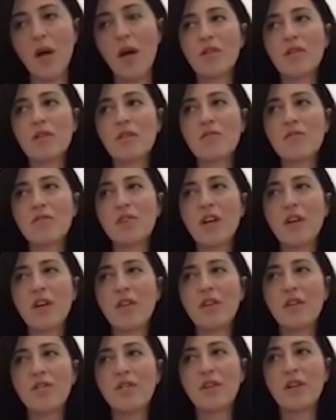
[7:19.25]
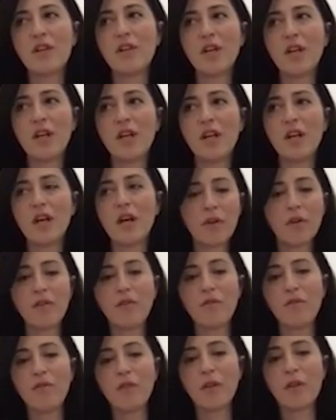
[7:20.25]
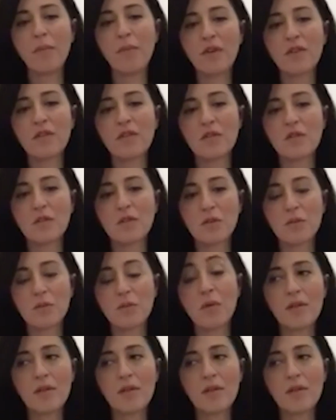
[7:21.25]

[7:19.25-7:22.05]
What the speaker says: This is very, very important for parents to see,